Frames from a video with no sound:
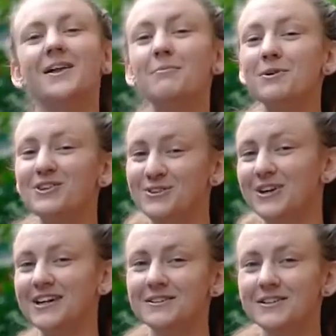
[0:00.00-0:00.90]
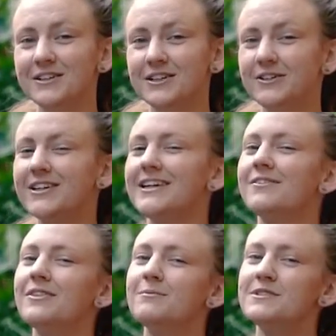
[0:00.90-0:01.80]
Number 3, you can
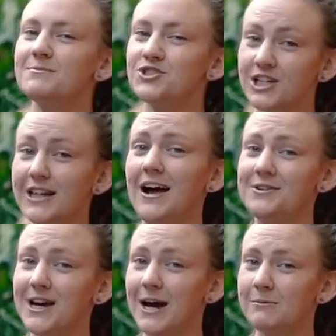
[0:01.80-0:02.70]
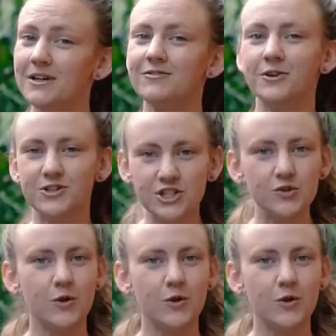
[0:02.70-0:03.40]
give them some chill out time if they're too